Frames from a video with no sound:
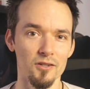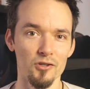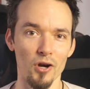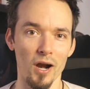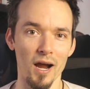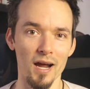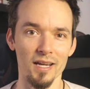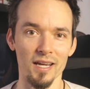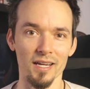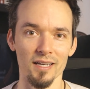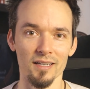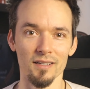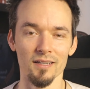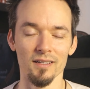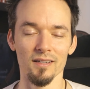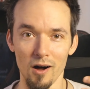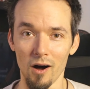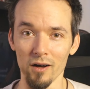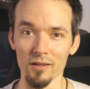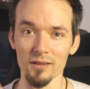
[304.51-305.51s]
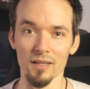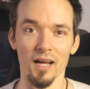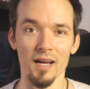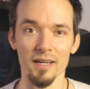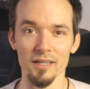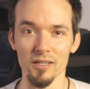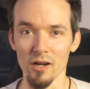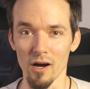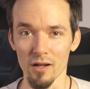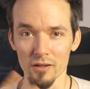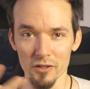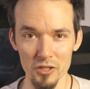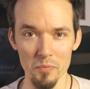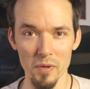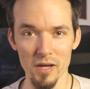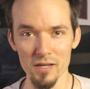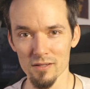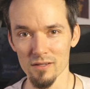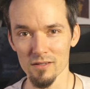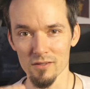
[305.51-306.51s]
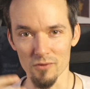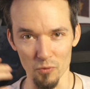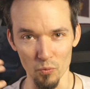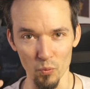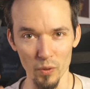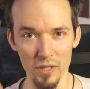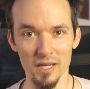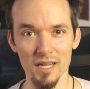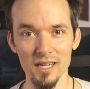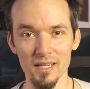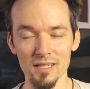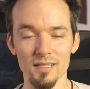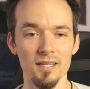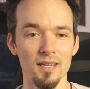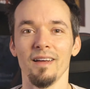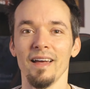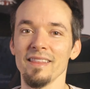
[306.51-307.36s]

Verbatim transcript: tracking, online knowledge bases or wikis,